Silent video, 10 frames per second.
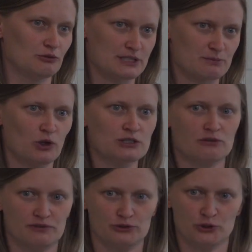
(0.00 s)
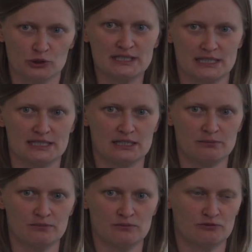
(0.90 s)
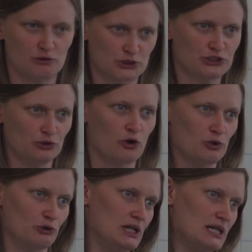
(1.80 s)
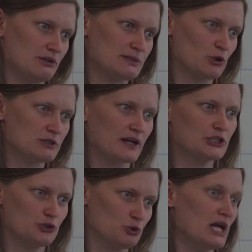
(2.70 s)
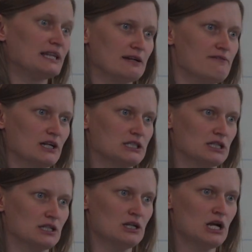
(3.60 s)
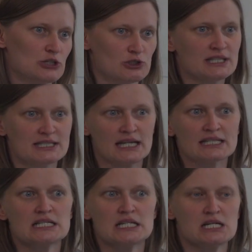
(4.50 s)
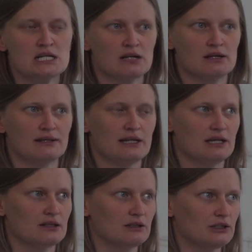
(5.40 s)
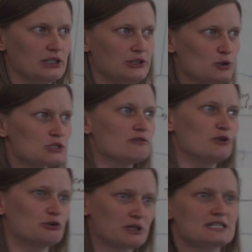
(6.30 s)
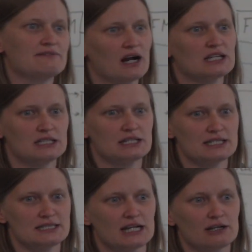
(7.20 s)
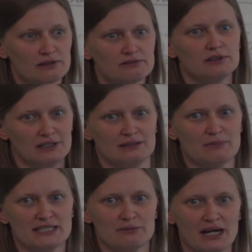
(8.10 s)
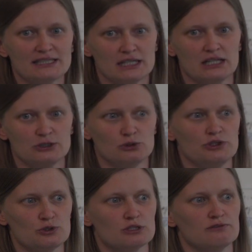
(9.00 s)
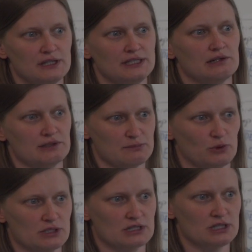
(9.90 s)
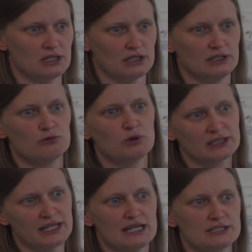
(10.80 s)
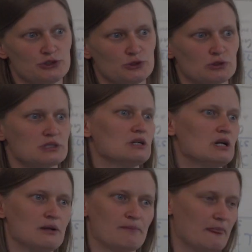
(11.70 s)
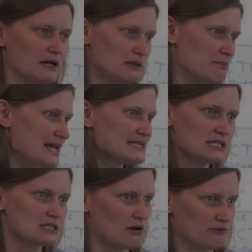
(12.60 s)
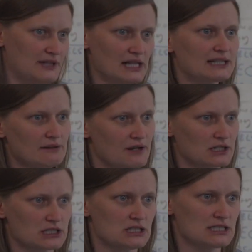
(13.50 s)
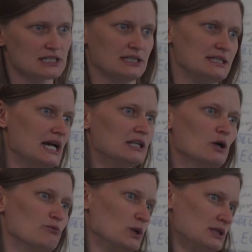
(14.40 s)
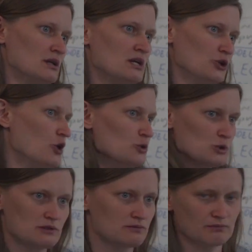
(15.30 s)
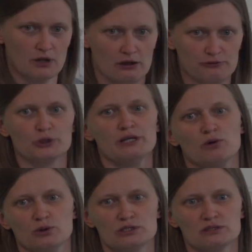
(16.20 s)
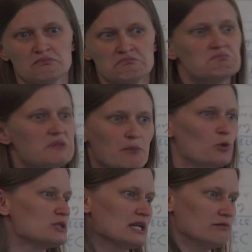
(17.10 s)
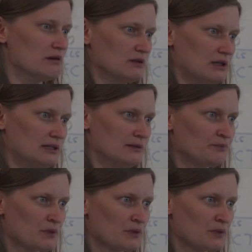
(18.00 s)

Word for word: response of your system for which you know your linear response function to delta function. So in a sense, the, the use of a Green's function is equivalent mathematically to the use of linear response. In the one case, you use the basis of delta functions, and in the other one, you use uh, Fourier modes. They're both equivalent.